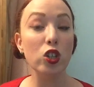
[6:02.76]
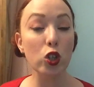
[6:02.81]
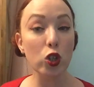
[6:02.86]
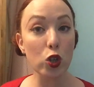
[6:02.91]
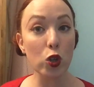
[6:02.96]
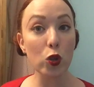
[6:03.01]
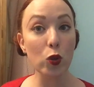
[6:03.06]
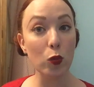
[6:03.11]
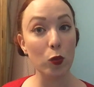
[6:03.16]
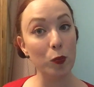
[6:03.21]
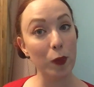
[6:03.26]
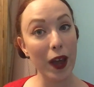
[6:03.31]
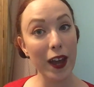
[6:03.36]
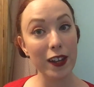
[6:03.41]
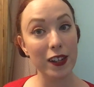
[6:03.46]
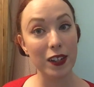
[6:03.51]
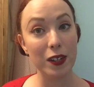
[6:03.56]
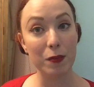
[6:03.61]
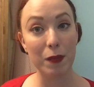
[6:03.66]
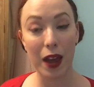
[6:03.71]
to do,
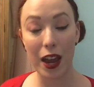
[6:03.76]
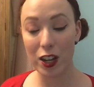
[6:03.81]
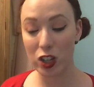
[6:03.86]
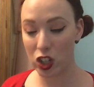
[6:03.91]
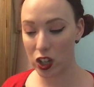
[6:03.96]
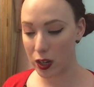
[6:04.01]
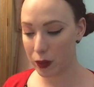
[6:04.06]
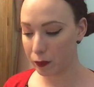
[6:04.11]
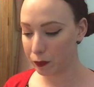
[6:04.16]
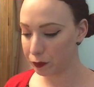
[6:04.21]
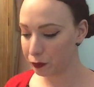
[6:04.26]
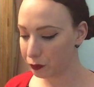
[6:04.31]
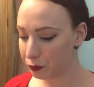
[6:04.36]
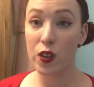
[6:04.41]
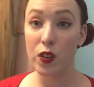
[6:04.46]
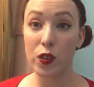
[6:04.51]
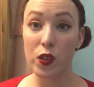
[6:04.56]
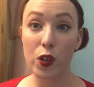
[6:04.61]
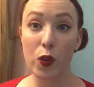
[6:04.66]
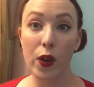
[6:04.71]
pattern matching.
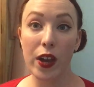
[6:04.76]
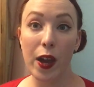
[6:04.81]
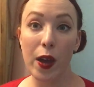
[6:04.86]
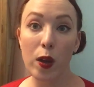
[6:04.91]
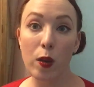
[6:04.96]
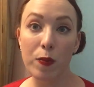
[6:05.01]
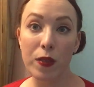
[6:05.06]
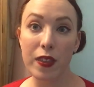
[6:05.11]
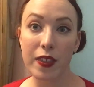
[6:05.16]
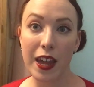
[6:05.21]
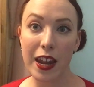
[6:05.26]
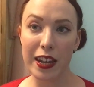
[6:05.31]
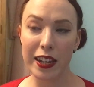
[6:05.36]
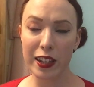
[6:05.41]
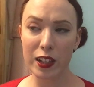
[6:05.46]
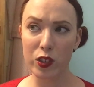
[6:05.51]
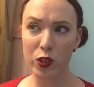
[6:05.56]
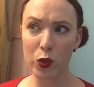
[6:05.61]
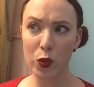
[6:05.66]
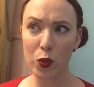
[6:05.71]
So I hope that that
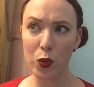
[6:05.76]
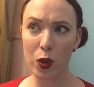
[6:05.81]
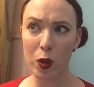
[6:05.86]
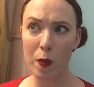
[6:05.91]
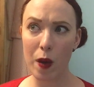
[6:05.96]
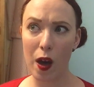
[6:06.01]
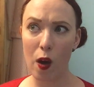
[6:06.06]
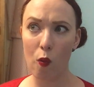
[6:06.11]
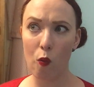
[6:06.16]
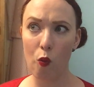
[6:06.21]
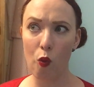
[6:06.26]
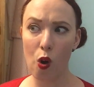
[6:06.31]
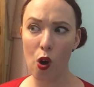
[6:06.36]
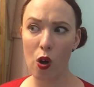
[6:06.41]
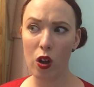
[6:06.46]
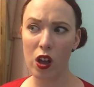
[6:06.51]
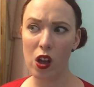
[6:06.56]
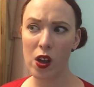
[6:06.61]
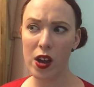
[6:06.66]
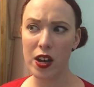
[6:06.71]
little talk about
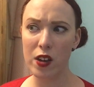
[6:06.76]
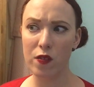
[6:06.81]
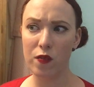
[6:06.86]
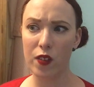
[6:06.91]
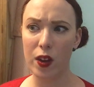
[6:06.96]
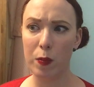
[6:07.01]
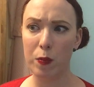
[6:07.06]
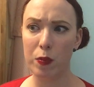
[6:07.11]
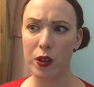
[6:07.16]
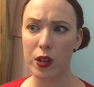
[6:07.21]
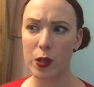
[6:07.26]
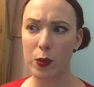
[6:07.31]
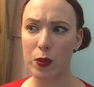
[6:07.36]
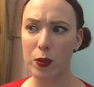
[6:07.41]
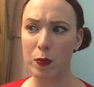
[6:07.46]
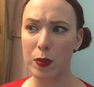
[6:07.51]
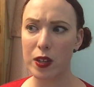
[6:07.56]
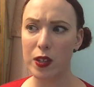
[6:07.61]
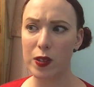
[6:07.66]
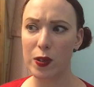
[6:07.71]
what kind of fabrics would
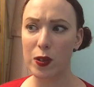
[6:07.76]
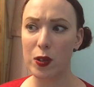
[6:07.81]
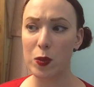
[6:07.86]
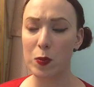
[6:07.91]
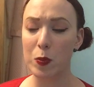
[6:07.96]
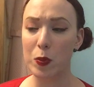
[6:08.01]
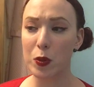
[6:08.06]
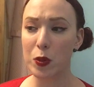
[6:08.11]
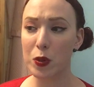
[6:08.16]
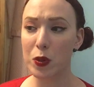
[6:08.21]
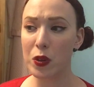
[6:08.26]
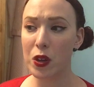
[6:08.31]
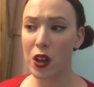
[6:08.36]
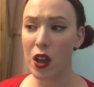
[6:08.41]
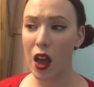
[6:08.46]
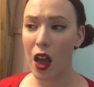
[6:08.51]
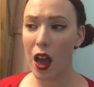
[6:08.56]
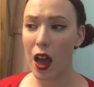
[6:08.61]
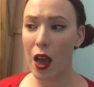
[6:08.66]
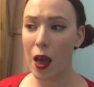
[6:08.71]
be suitable
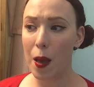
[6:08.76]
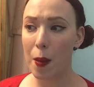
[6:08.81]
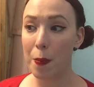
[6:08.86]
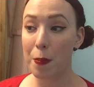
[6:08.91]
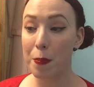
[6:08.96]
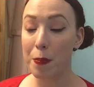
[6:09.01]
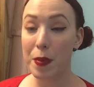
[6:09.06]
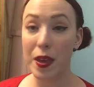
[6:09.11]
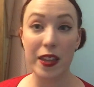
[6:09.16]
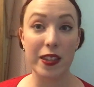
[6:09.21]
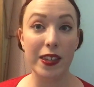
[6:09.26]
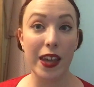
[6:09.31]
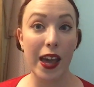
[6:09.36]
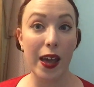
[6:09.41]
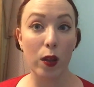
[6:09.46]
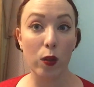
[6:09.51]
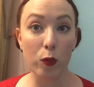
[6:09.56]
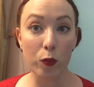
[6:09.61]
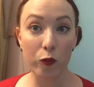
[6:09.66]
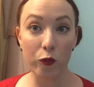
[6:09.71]
is
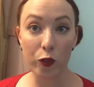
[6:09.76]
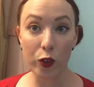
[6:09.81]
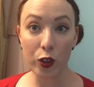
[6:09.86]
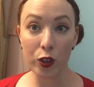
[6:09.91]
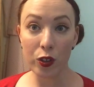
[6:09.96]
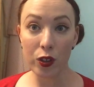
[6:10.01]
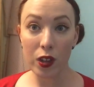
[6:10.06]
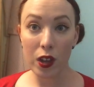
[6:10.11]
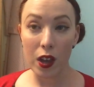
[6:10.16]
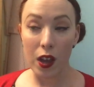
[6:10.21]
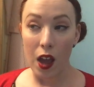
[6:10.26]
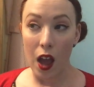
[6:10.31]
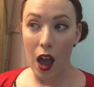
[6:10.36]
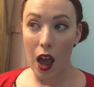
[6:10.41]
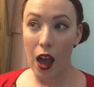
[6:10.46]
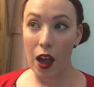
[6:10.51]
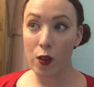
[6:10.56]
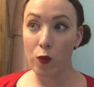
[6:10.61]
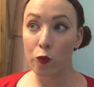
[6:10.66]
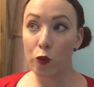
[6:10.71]
helpful.
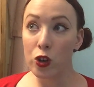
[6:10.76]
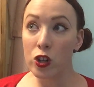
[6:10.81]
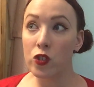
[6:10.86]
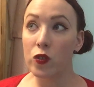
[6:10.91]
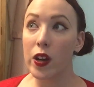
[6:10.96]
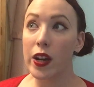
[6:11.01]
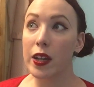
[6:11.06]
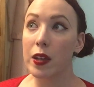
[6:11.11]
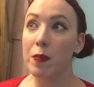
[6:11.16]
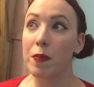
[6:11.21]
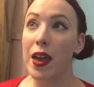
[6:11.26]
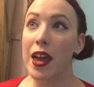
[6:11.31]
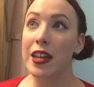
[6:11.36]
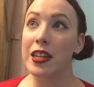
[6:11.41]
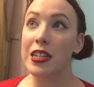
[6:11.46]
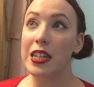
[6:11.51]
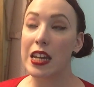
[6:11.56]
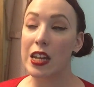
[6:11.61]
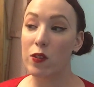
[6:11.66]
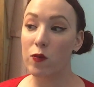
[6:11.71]
I would
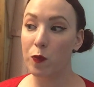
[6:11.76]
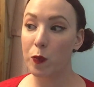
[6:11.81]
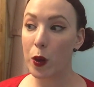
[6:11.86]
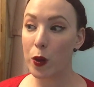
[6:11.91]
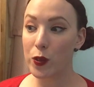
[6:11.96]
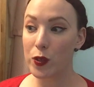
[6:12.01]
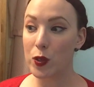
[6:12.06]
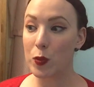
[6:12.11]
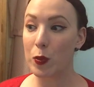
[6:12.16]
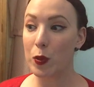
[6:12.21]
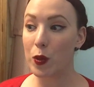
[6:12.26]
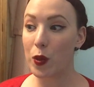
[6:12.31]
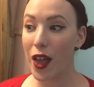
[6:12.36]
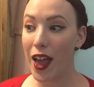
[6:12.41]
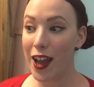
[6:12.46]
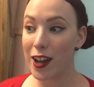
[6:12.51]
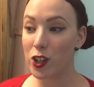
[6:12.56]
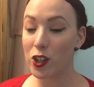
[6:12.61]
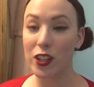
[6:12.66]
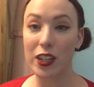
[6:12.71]
recommend, if possible,
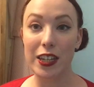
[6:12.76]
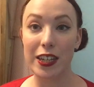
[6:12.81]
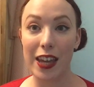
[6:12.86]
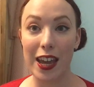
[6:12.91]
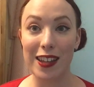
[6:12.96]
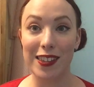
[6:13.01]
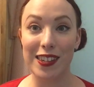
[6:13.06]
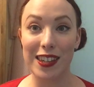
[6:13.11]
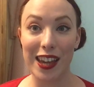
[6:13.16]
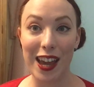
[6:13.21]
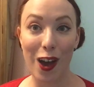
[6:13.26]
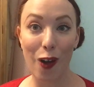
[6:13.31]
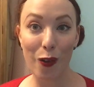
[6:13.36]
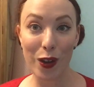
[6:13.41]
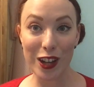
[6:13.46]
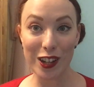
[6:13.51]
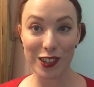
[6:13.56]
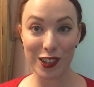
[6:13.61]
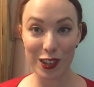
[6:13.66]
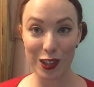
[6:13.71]
actually getting out
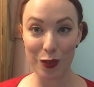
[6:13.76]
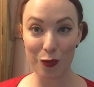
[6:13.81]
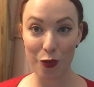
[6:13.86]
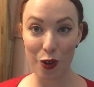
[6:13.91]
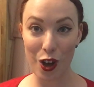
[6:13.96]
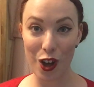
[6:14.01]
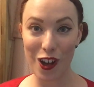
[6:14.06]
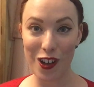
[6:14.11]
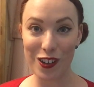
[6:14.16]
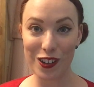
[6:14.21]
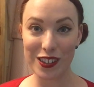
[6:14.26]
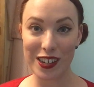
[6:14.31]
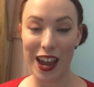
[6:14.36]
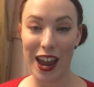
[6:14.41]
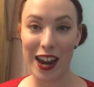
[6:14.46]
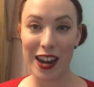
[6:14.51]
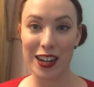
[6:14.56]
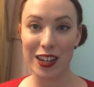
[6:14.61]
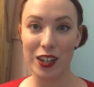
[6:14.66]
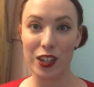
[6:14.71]
into the world
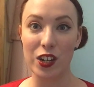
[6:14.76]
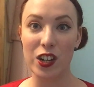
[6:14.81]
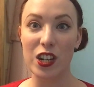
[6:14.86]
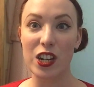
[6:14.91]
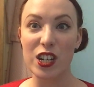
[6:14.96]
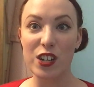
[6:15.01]
and